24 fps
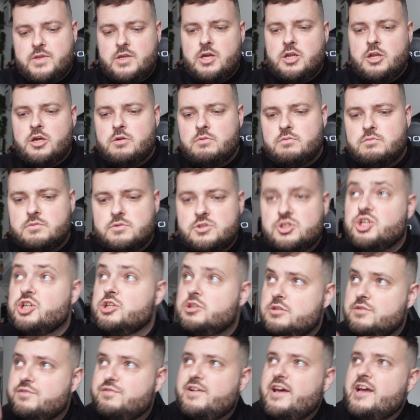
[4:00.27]
you know, it's
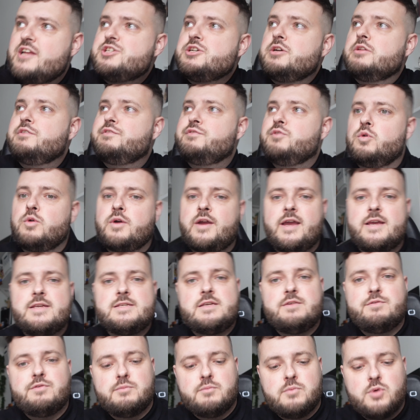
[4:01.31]
good to fledge out the 4Ks
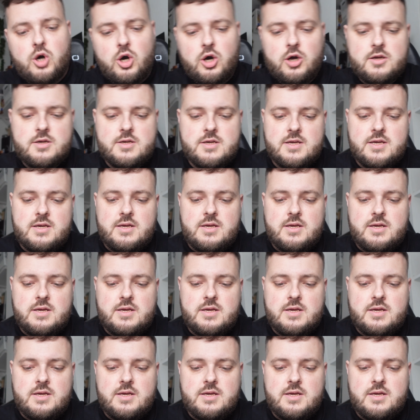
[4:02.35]
even more.